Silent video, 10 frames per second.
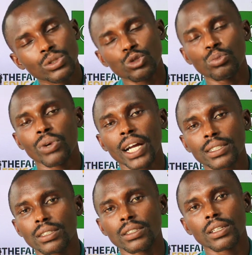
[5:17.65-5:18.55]
to
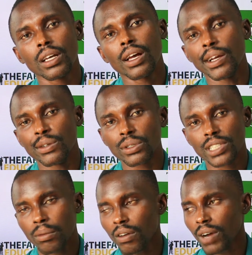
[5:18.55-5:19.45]
practice.
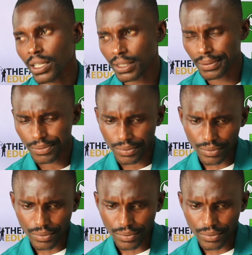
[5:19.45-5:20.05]
Some of us,